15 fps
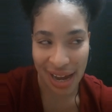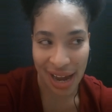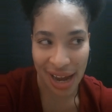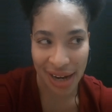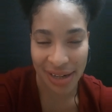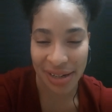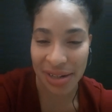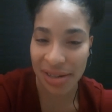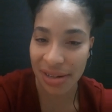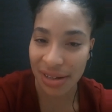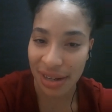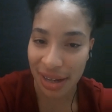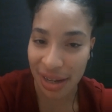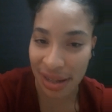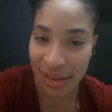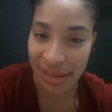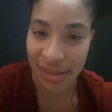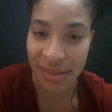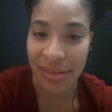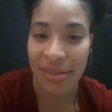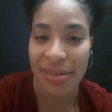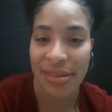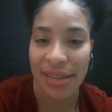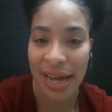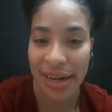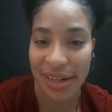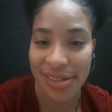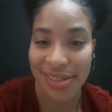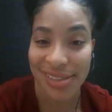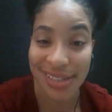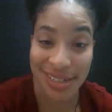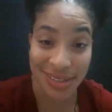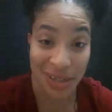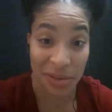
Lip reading: And in that exercise